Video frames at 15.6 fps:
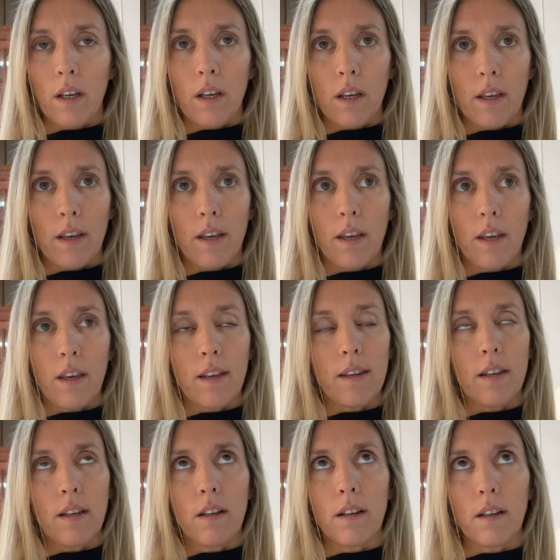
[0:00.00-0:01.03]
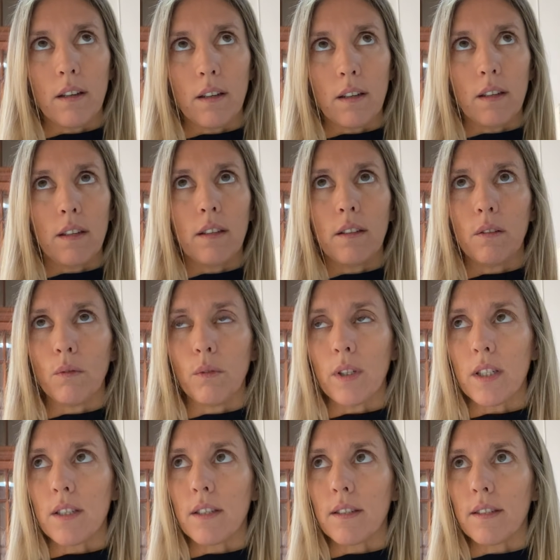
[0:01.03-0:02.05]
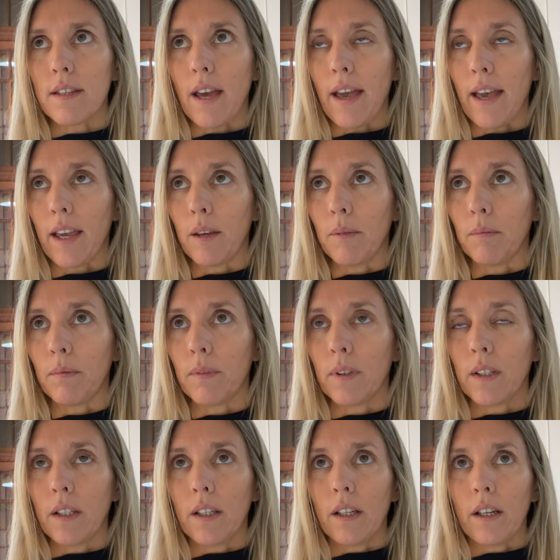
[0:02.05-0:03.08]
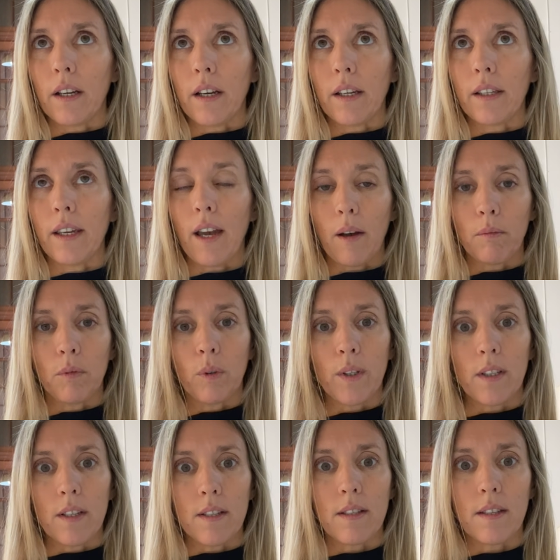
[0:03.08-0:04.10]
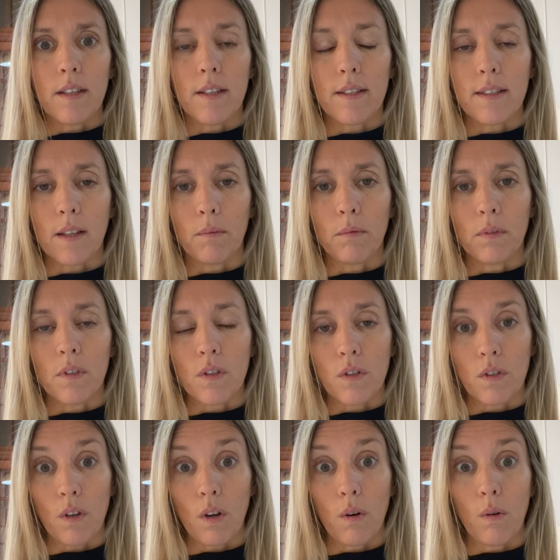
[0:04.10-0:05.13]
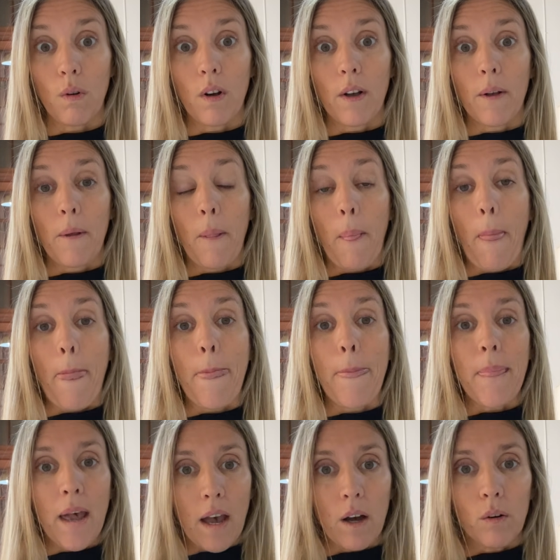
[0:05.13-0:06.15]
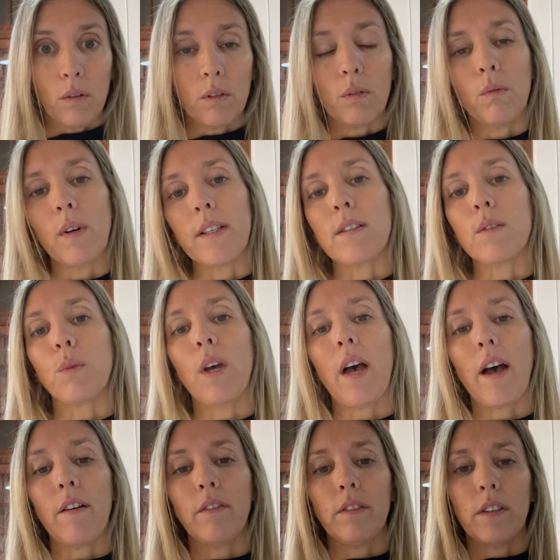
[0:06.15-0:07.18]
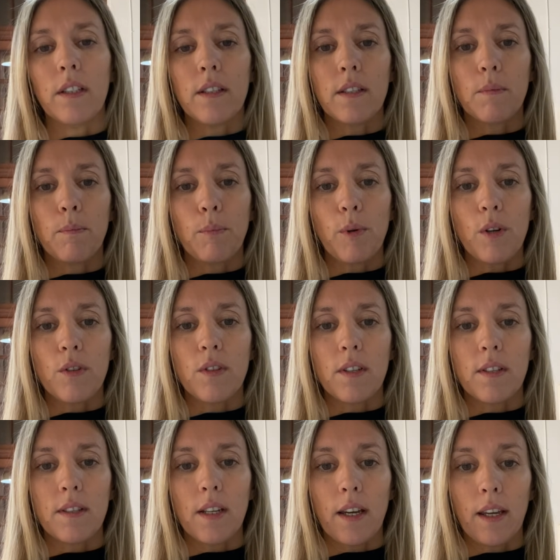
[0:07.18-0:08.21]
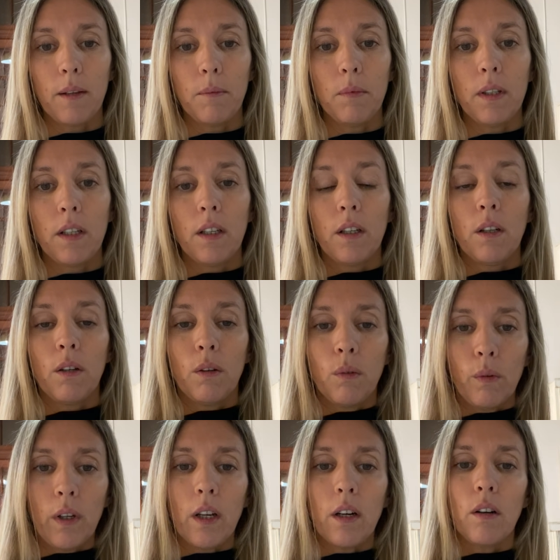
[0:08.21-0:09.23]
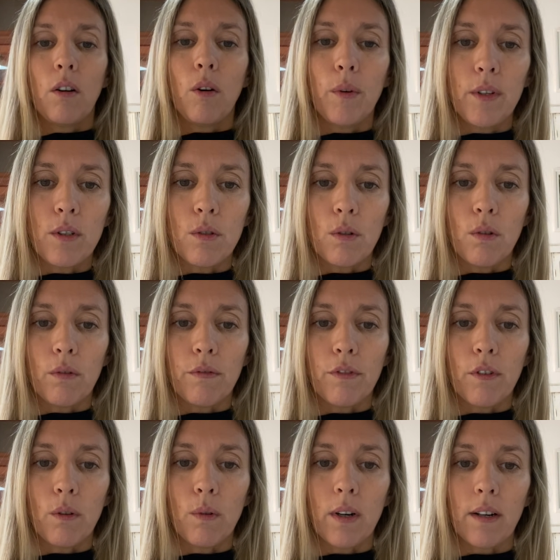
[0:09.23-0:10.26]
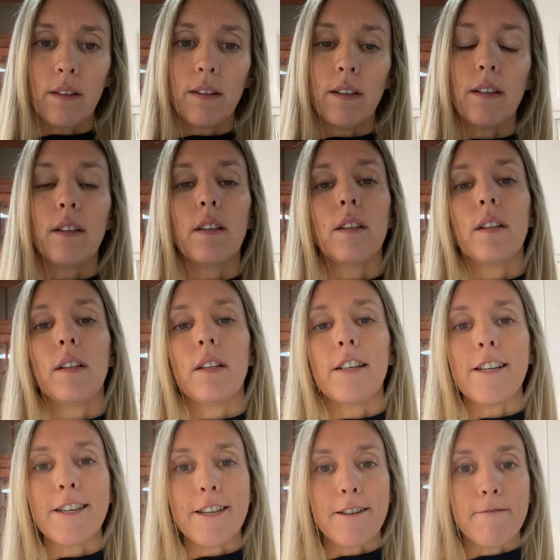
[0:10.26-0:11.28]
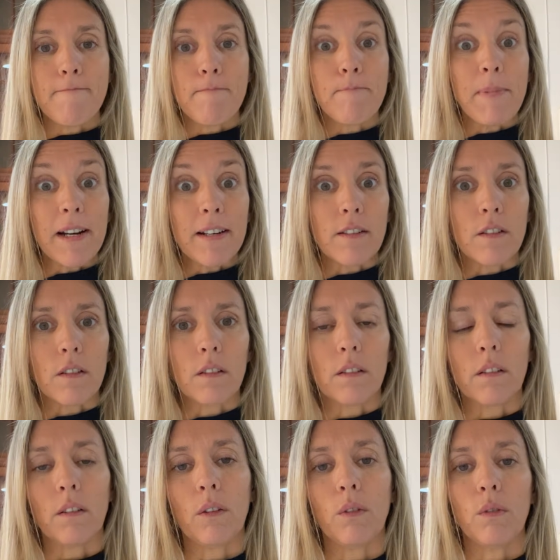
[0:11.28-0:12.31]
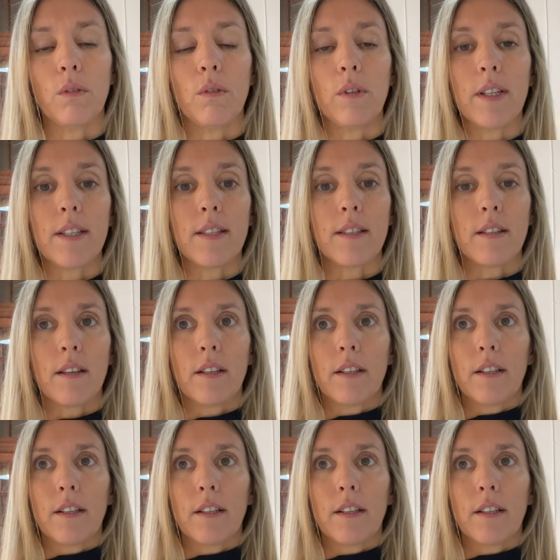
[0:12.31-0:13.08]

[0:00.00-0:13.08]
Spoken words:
in which time I am with this system. So now, once we have this process time, we are going to look forward the person who is